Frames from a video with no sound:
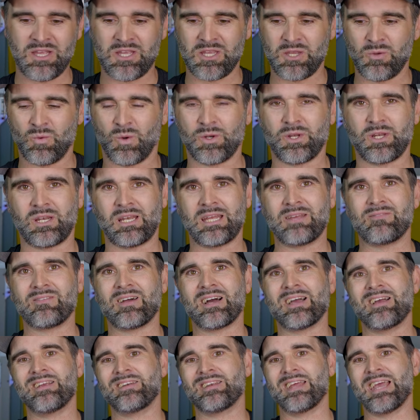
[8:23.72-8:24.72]
you want to leave
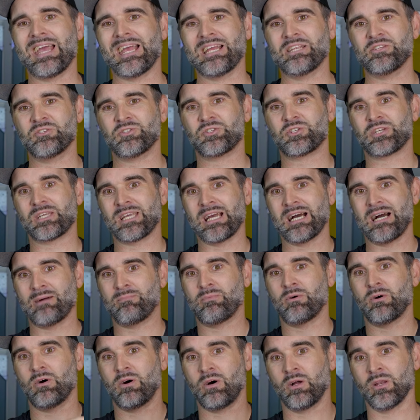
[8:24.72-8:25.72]
like an inch
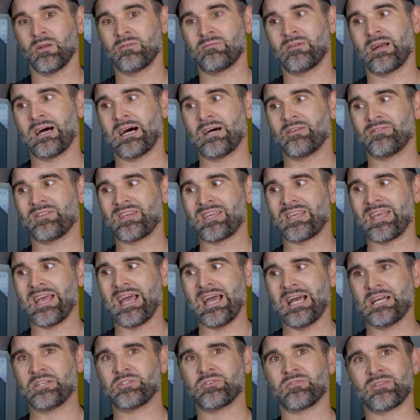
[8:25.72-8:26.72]
gap all around the
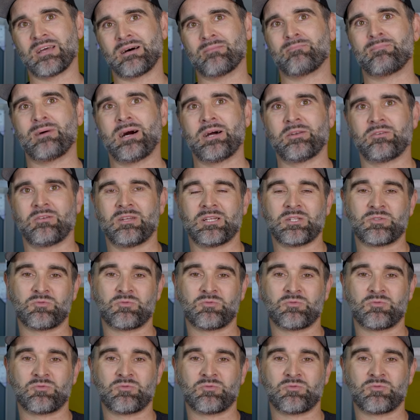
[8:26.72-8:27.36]
edge of that panel.